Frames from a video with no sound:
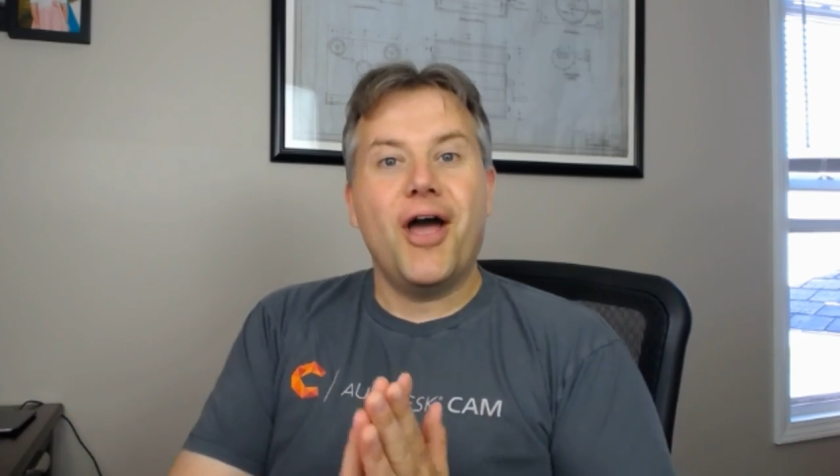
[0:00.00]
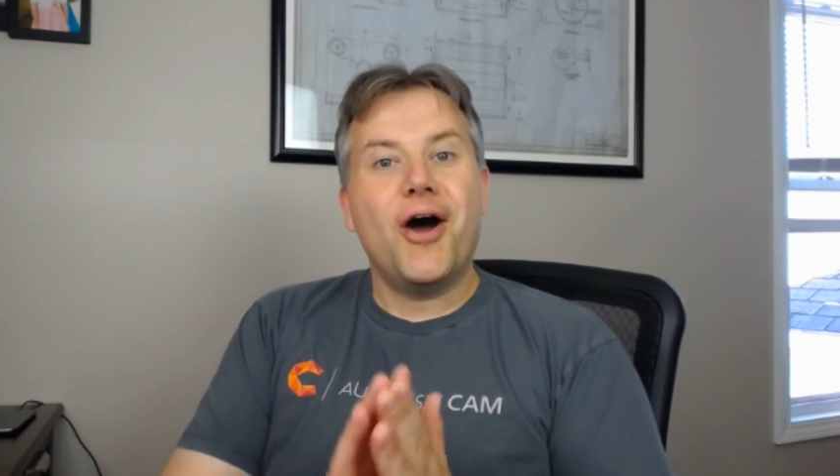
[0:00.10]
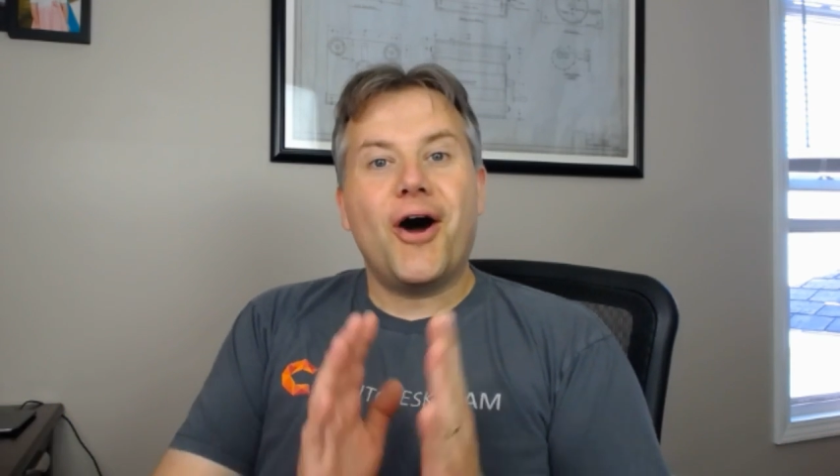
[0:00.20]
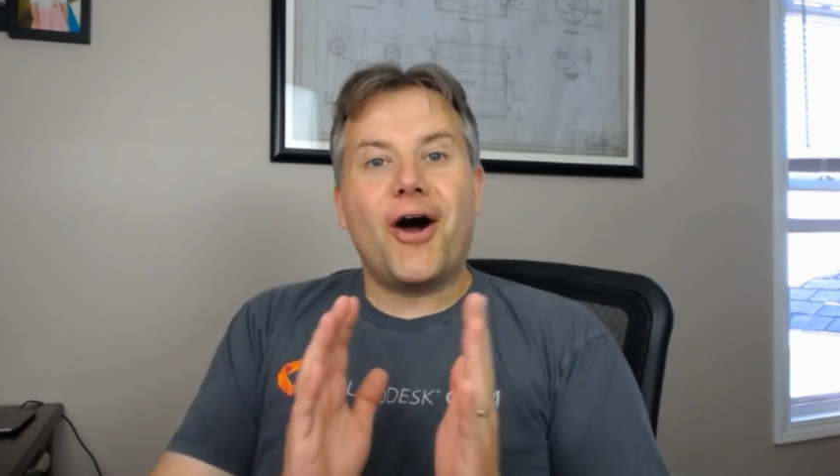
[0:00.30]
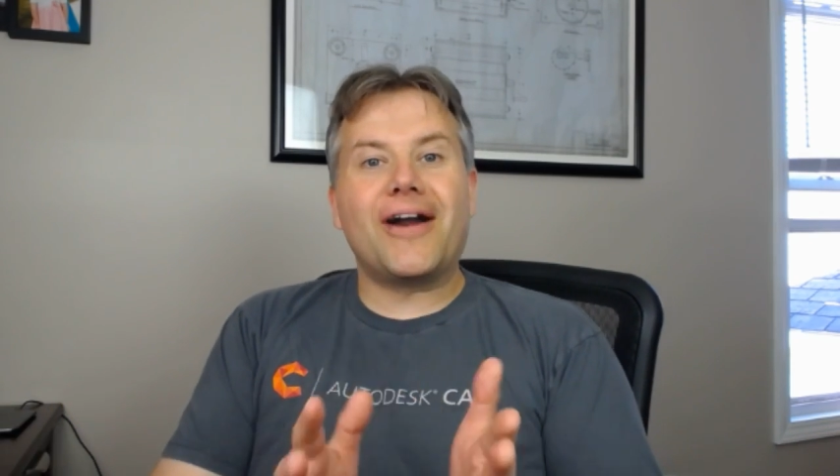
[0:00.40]

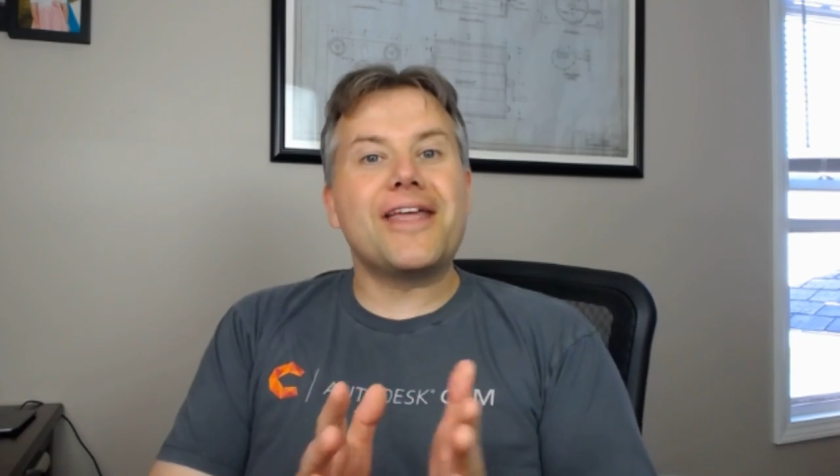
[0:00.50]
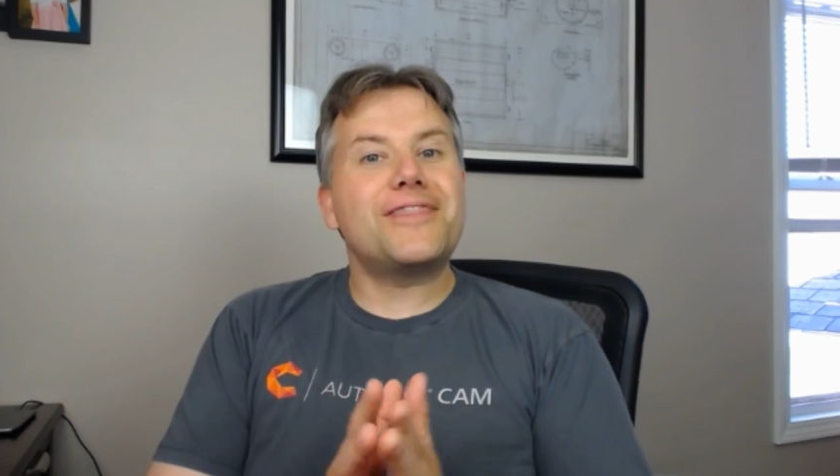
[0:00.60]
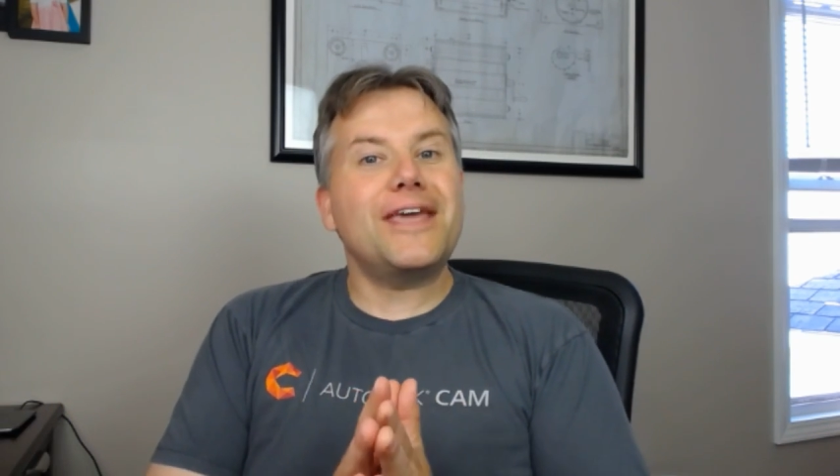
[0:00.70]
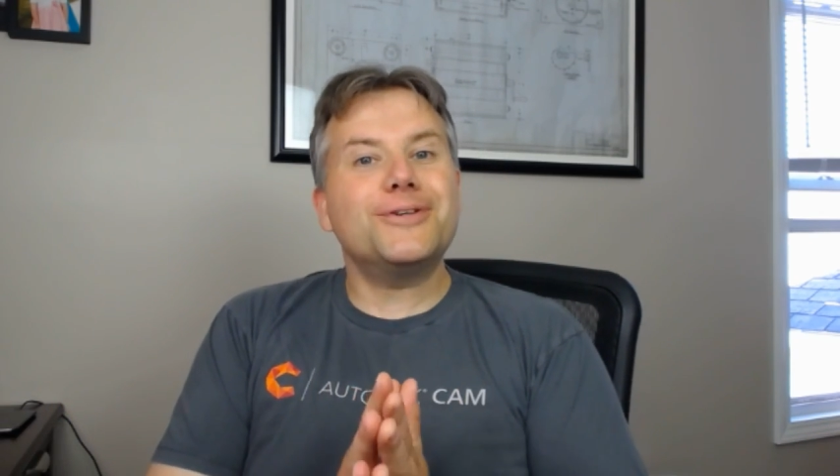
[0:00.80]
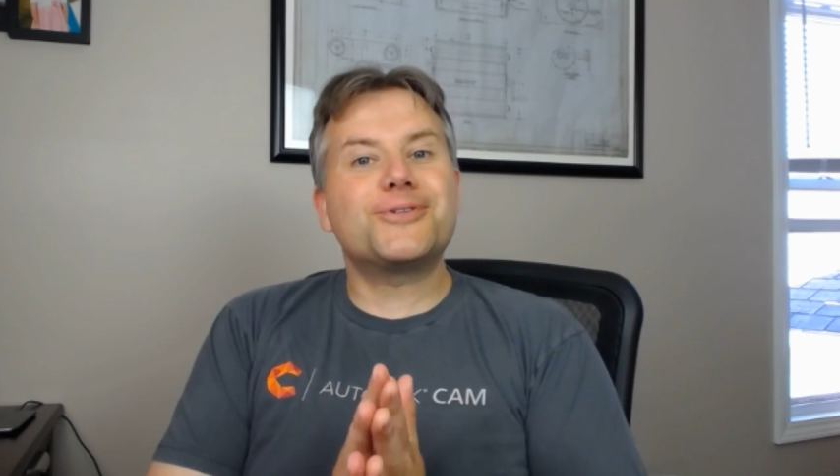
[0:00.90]
All right,
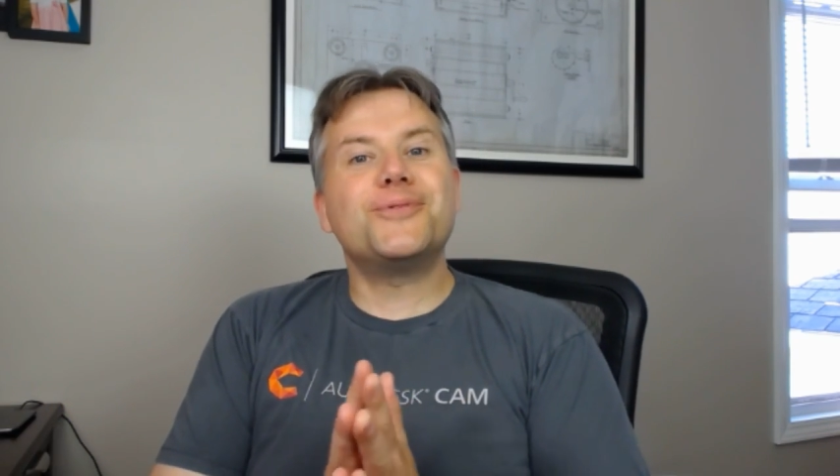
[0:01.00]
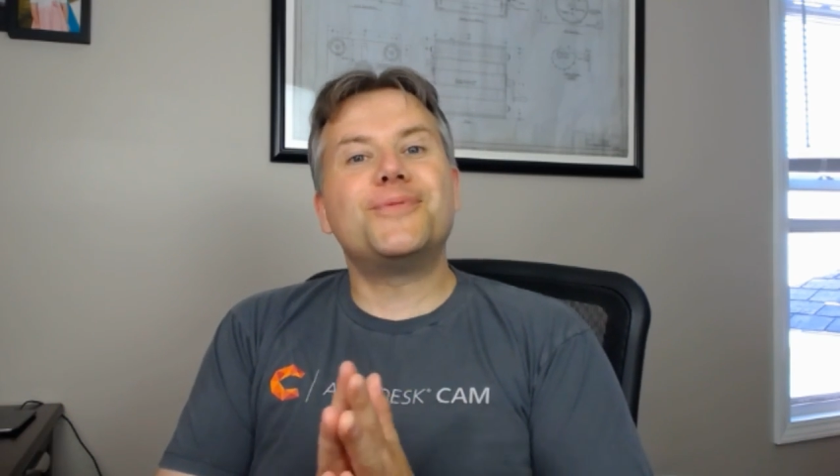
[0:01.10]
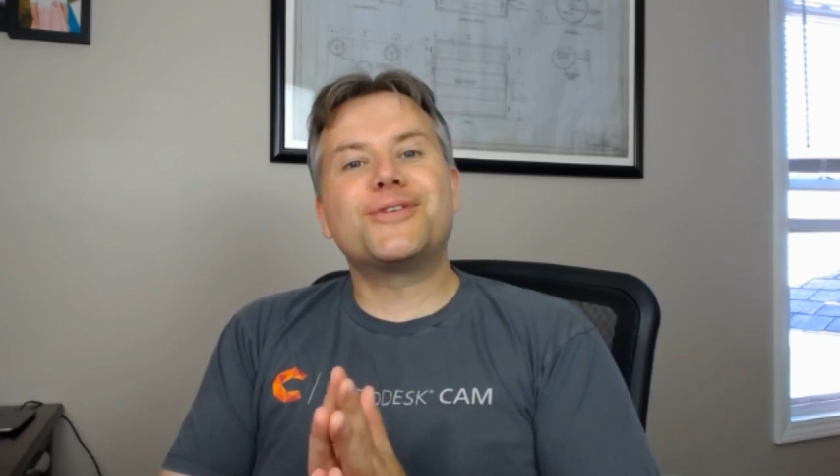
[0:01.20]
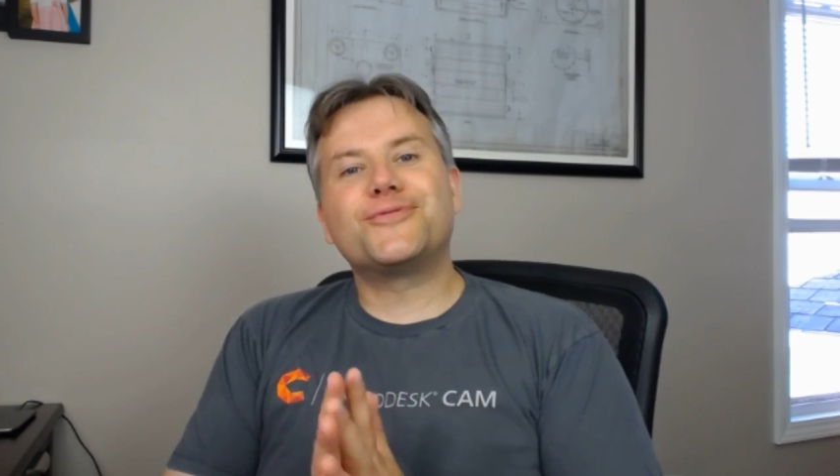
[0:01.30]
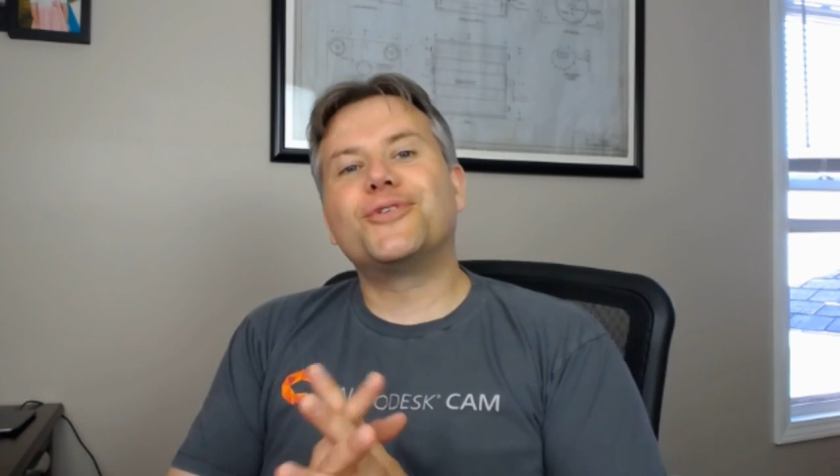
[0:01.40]
thank you so much